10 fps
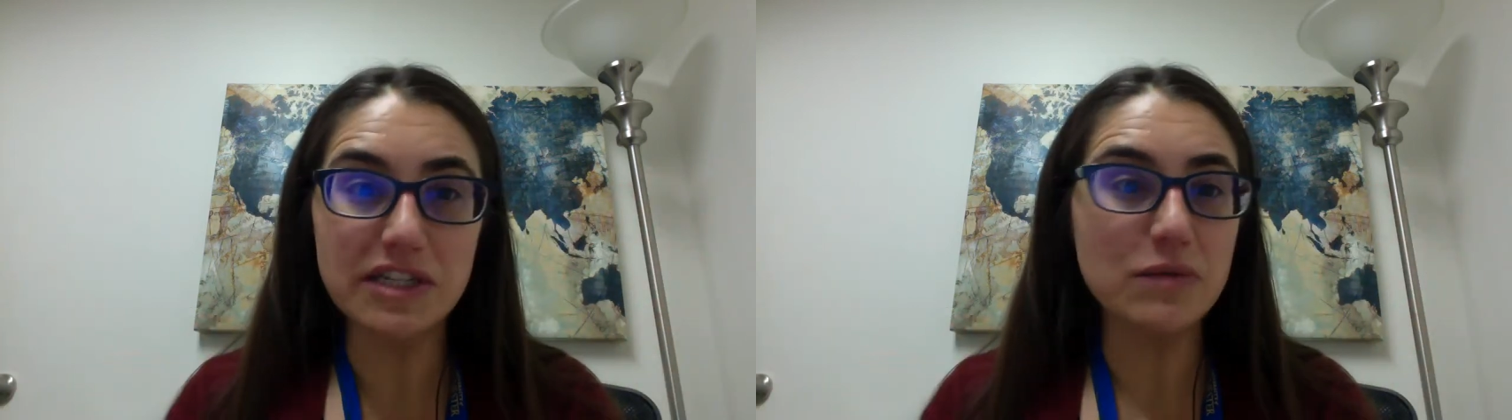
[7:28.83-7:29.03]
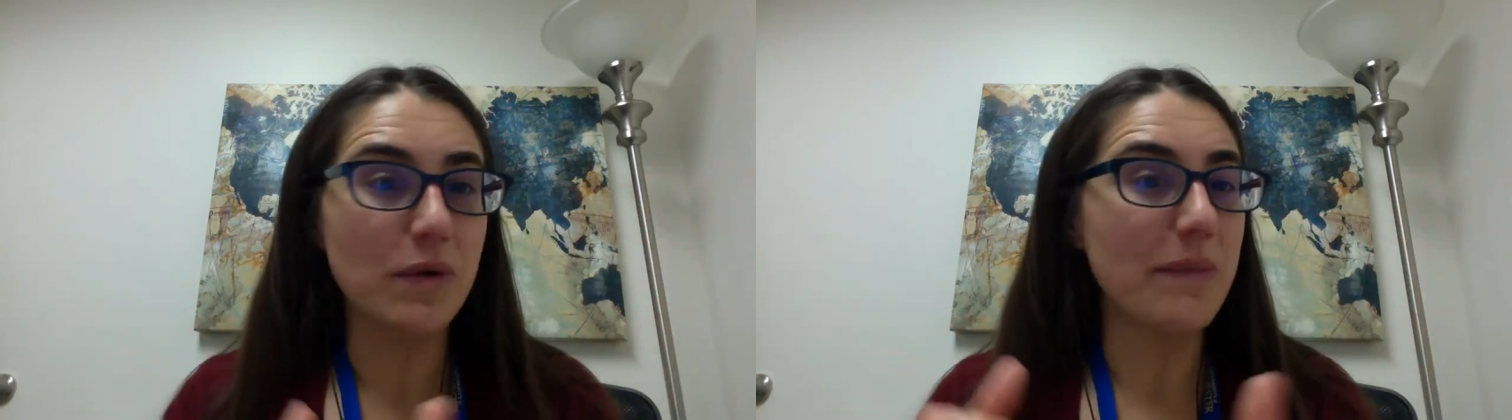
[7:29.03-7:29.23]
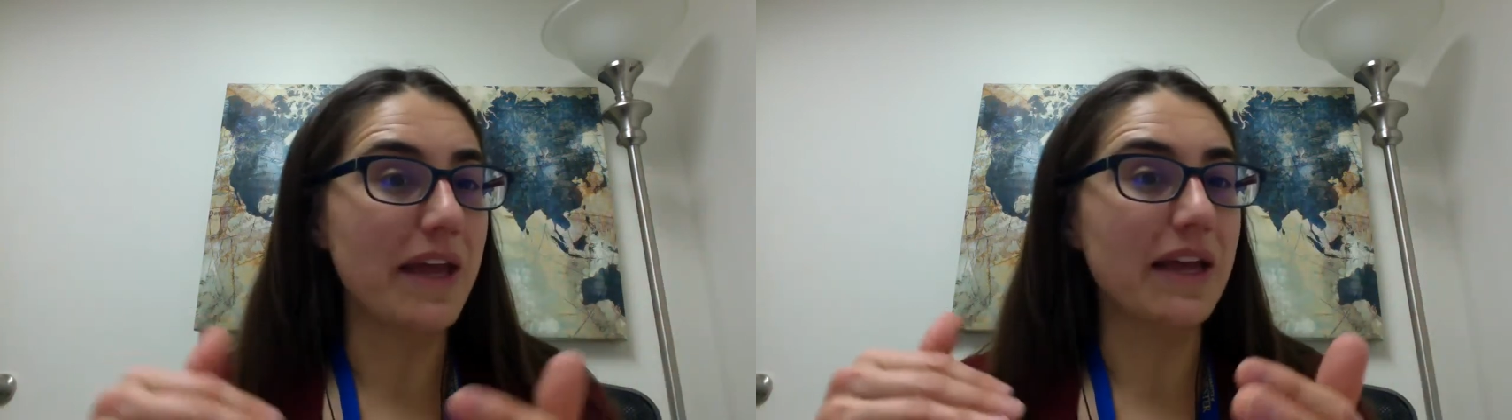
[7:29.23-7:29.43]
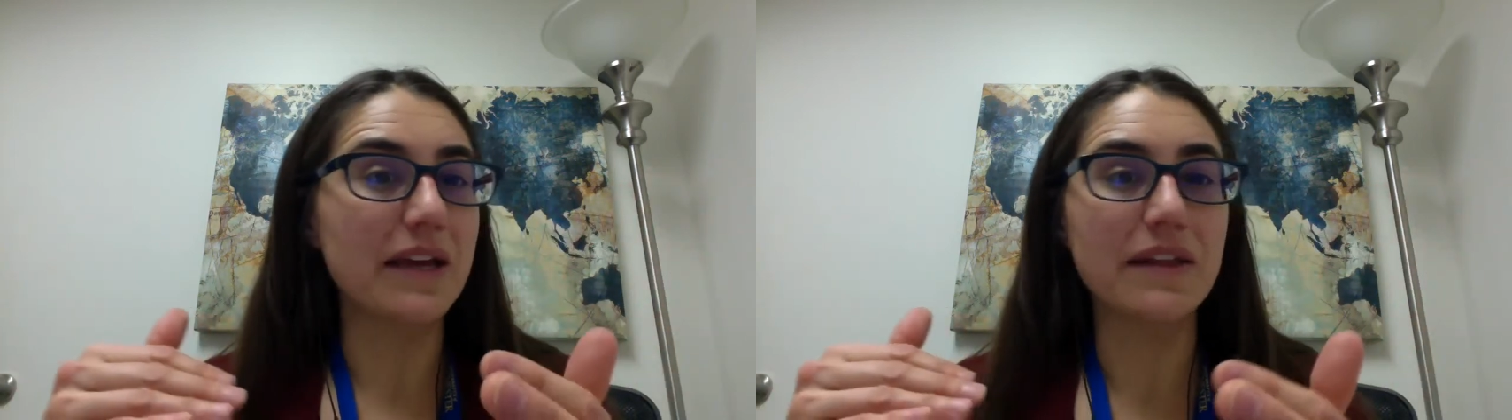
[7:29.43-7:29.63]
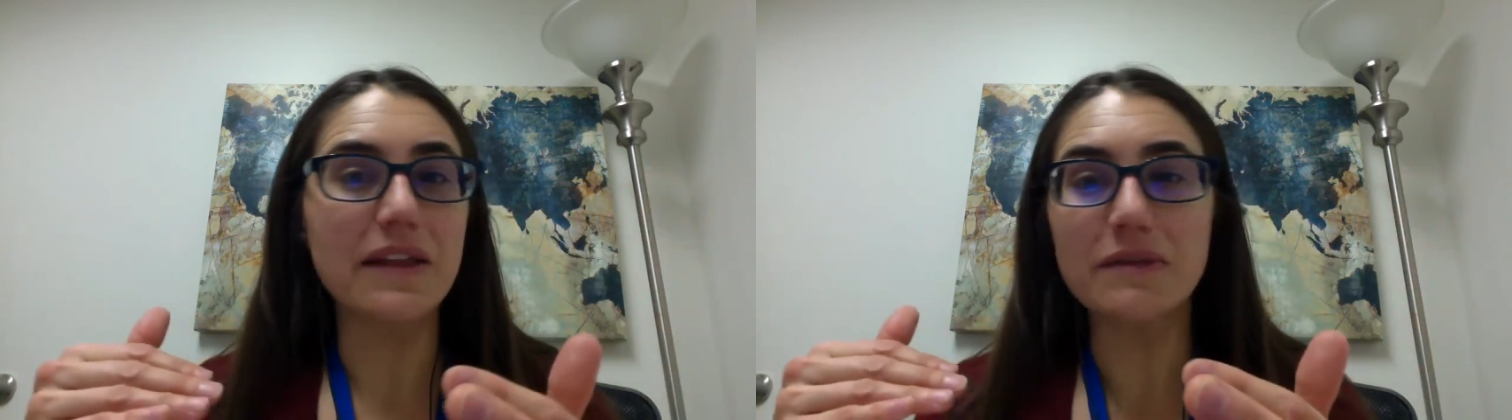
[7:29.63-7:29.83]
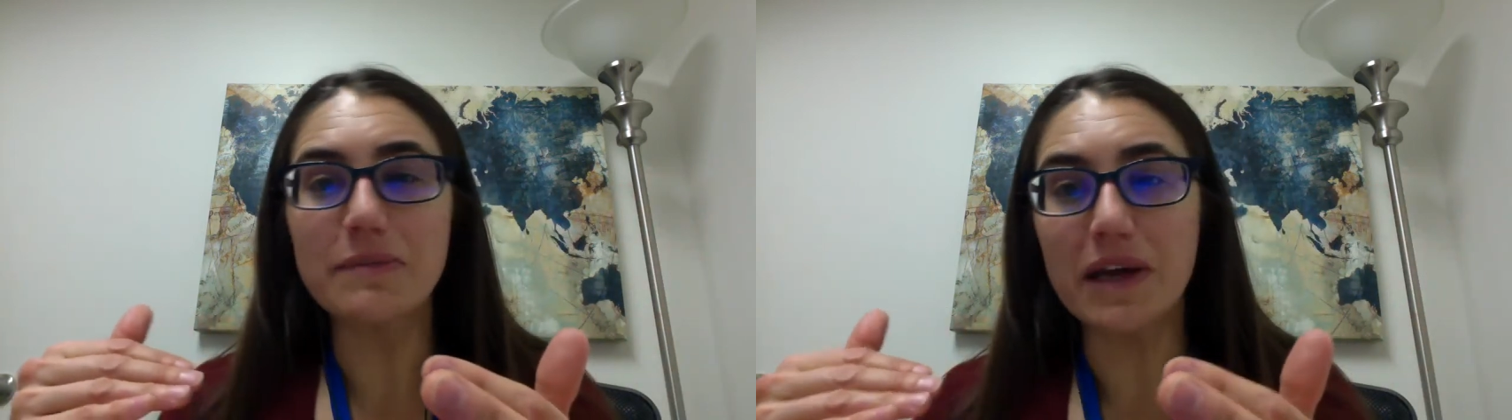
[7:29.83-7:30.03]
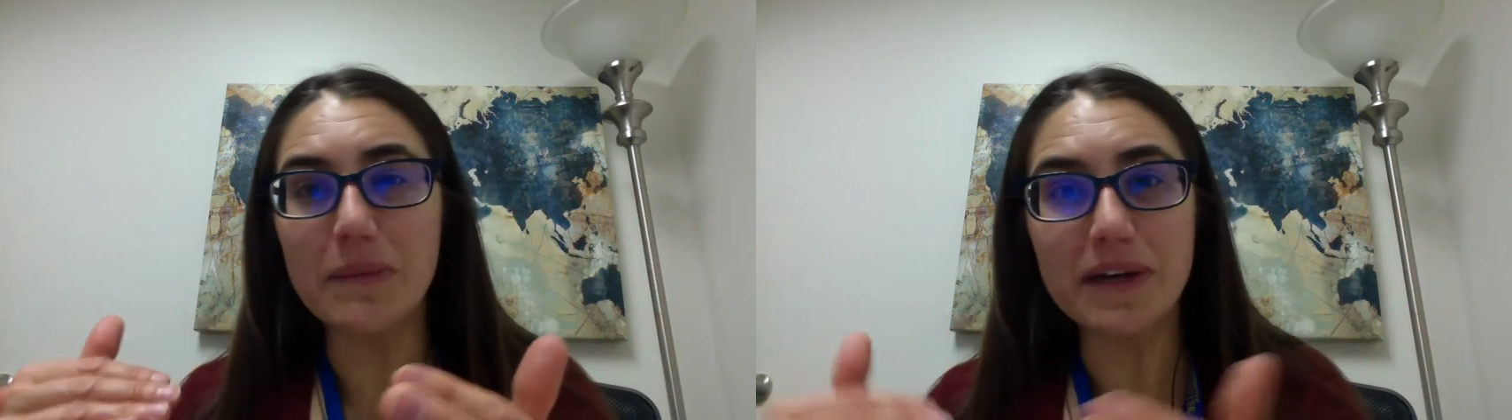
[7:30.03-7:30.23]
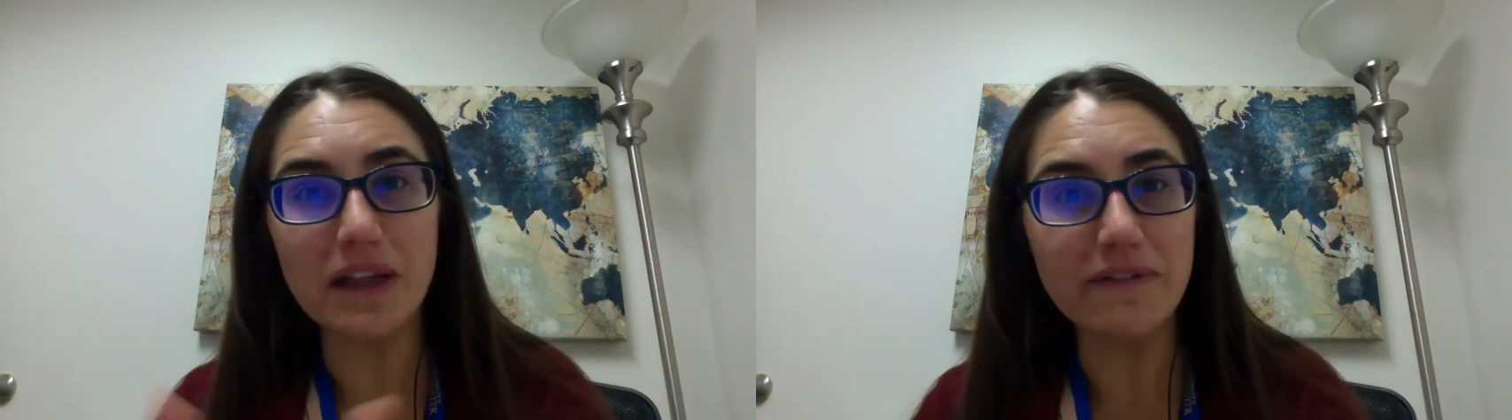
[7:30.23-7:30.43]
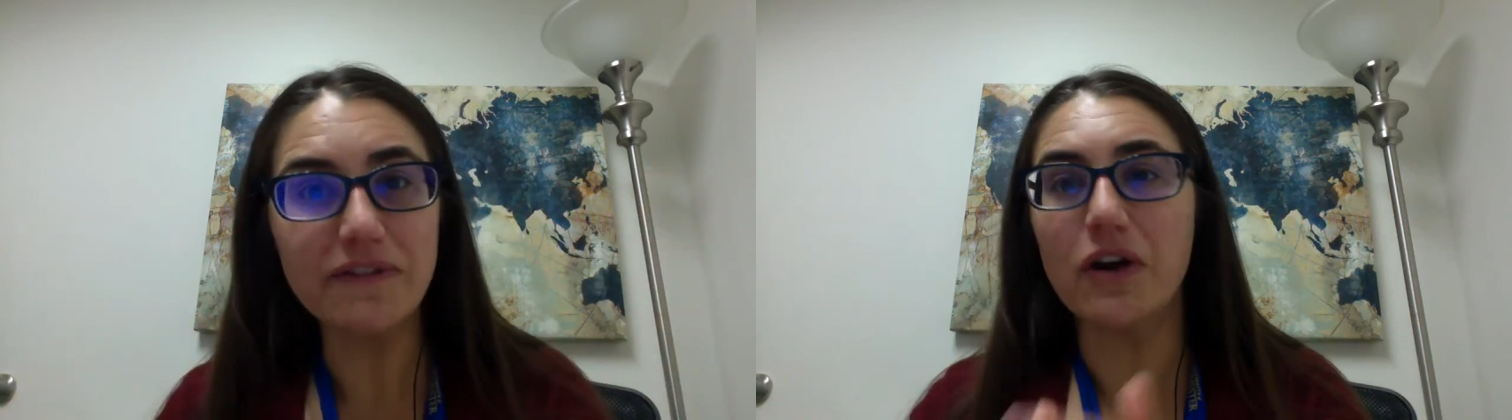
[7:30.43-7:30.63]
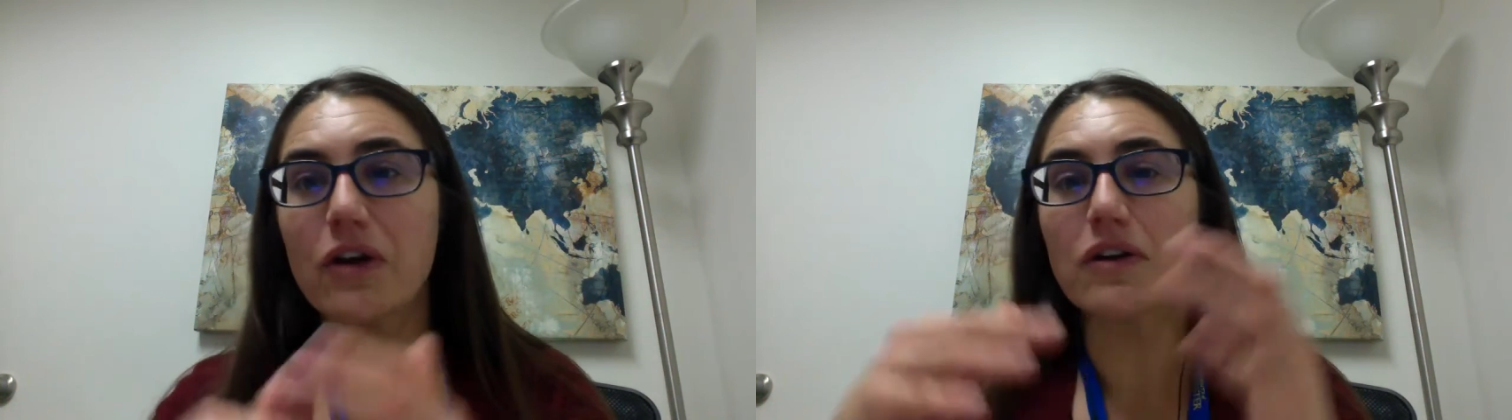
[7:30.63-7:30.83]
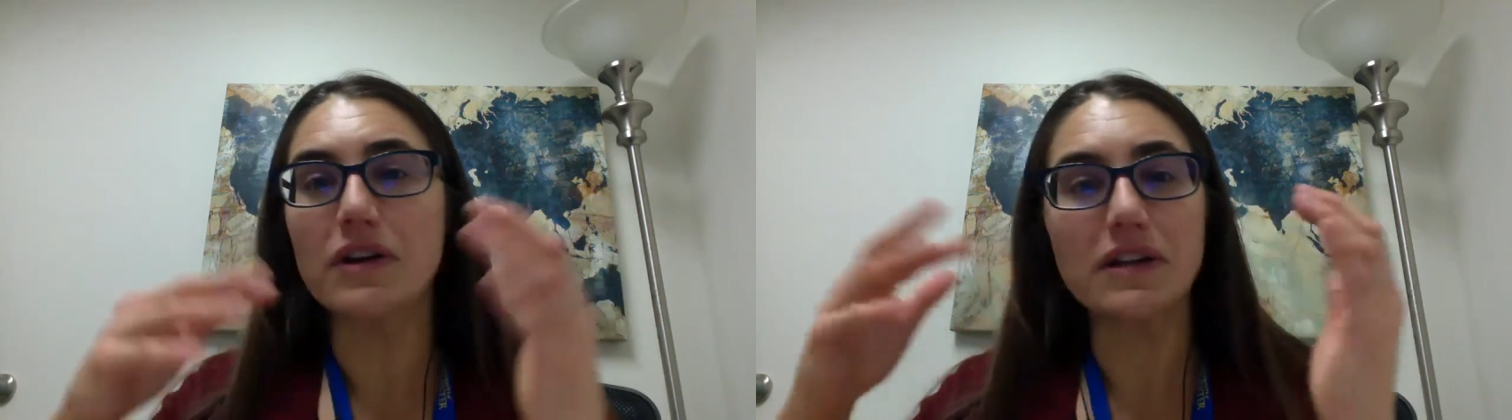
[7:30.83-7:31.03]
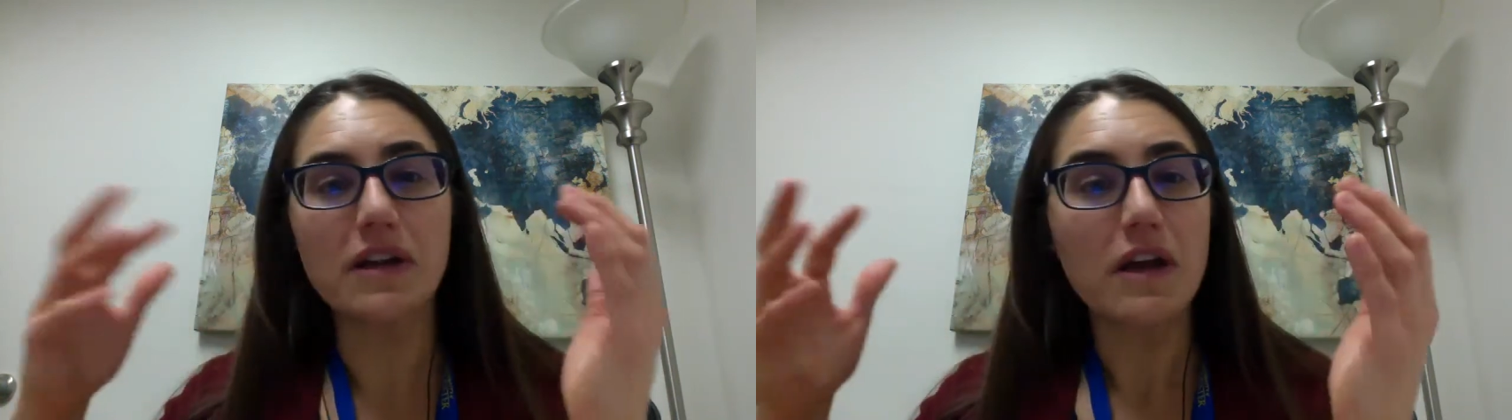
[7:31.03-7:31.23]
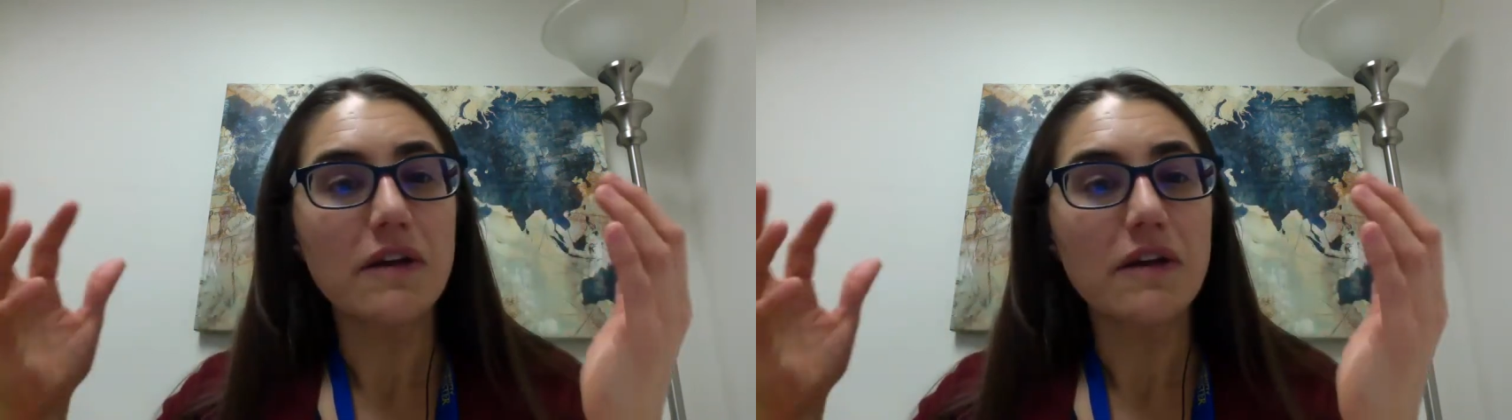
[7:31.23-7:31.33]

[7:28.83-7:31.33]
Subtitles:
swimming and then becoming a lifeguard, and